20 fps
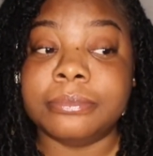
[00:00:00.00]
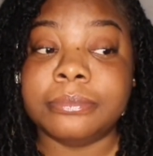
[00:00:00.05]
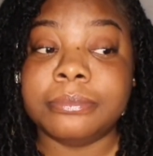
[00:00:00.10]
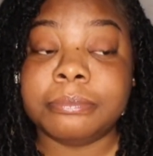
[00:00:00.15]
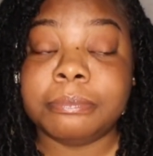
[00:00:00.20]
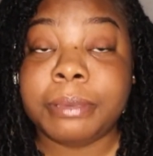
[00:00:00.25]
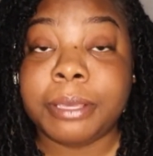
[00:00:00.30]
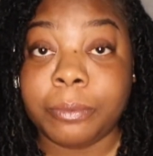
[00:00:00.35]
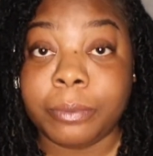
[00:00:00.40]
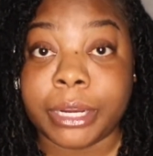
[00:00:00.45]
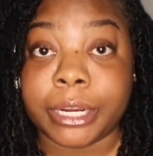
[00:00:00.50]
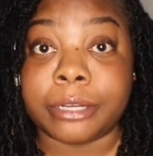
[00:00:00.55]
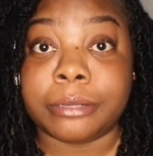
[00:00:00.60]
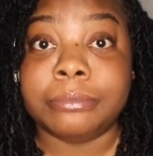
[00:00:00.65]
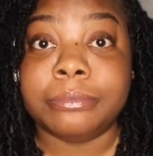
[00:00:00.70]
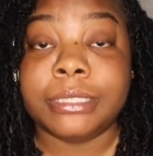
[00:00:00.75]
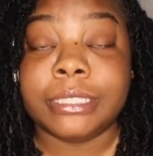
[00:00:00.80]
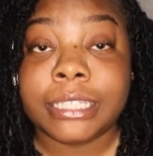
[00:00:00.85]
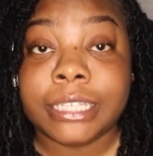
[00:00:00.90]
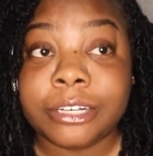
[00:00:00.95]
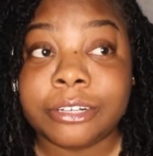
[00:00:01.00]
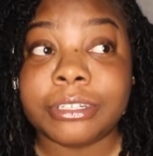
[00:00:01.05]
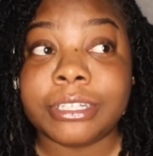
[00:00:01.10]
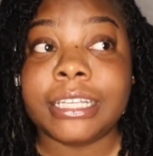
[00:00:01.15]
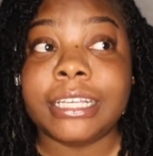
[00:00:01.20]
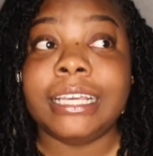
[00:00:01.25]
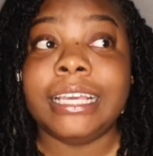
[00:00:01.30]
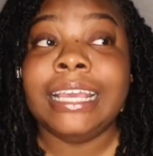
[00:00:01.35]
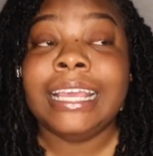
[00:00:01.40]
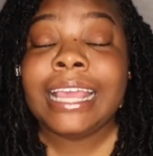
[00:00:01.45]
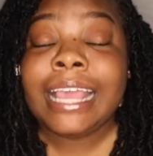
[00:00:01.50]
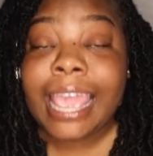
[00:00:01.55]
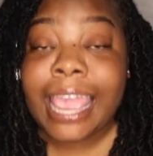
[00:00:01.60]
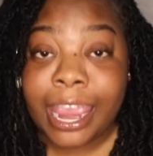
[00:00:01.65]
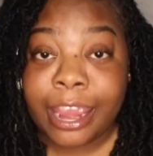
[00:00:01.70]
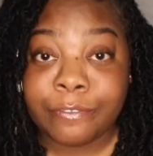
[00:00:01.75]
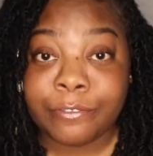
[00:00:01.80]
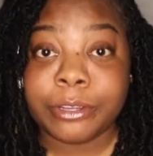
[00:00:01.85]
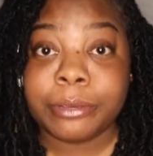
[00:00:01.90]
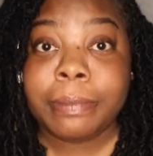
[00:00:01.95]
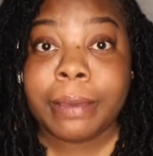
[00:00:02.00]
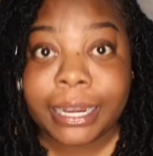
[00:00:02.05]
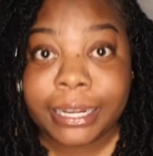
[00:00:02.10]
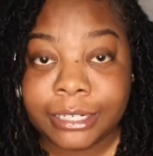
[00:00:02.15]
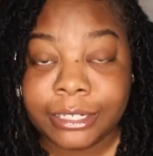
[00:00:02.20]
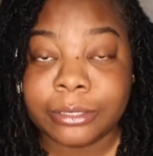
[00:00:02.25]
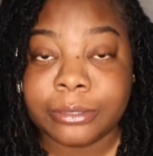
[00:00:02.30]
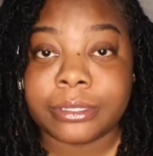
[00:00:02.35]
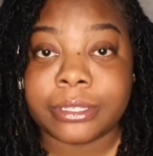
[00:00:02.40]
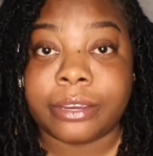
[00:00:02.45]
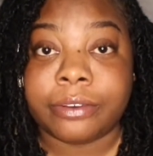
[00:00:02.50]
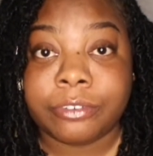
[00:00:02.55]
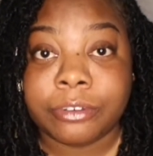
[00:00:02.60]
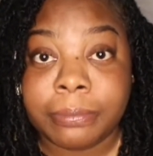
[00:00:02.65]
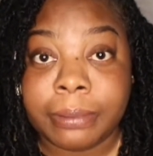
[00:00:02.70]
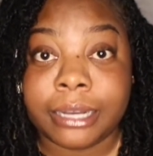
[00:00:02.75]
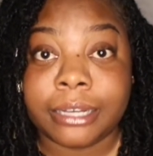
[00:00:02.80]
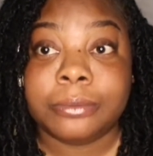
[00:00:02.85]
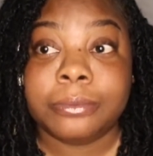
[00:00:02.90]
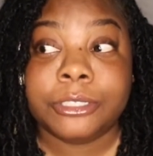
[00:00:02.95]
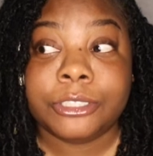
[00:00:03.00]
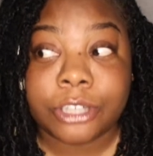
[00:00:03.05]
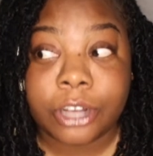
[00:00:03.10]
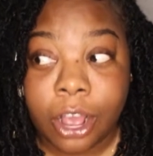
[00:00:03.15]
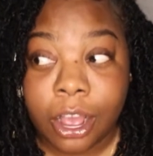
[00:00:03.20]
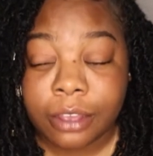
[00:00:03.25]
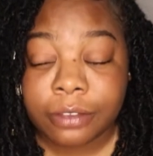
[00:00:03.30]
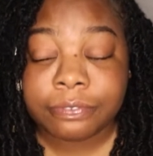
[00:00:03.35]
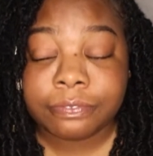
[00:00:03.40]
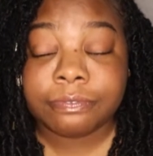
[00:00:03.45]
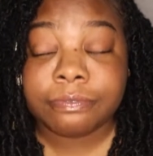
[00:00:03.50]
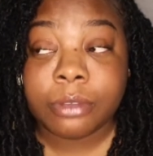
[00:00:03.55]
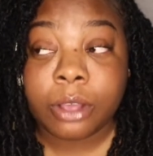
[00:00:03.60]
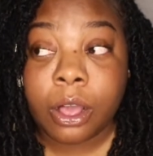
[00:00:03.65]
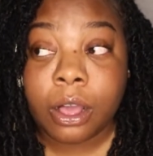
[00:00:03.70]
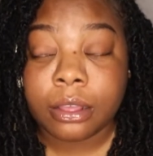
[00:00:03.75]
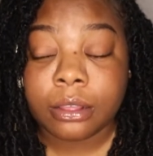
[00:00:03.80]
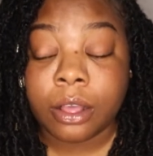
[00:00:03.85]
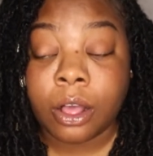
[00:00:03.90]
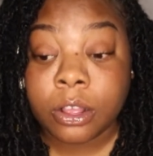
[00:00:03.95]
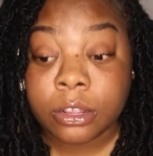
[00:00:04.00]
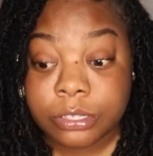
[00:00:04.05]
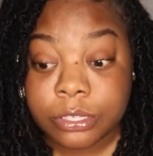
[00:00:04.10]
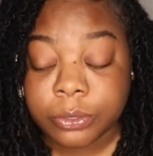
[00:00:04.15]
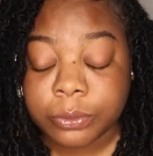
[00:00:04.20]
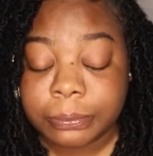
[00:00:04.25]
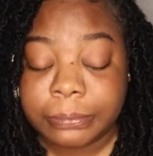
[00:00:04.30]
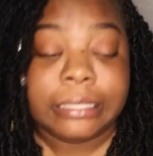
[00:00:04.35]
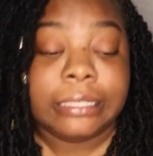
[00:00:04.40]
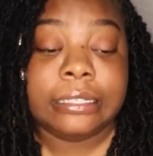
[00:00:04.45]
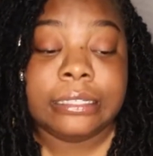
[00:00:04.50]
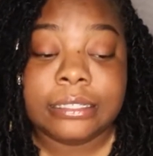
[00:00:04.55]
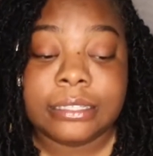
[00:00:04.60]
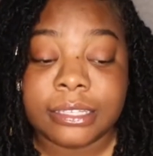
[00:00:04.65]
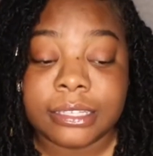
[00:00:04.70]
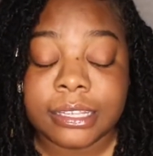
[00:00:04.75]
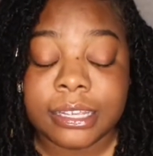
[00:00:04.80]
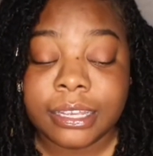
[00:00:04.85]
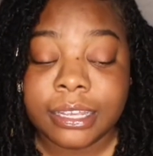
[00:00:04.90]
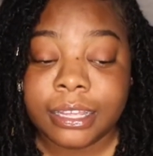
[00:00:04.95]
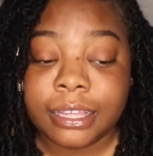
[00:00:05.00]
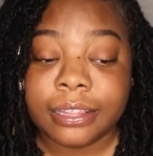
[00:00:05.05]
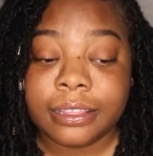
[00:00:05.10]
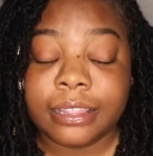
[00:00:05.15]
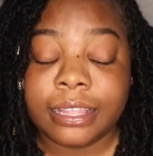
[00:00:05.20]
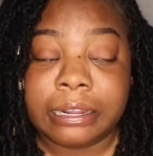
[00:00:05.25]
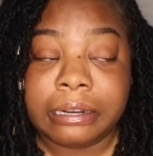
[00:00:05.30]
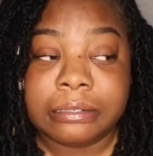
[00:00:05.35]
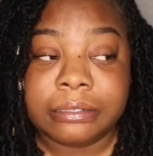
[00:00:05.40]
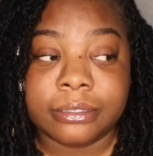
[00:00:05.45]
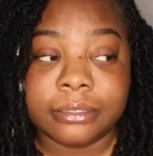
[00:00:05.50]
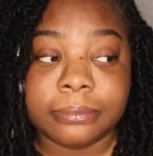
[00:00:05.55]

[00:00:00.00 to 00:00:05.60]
beware. Literally everybody knows everybody, which also means that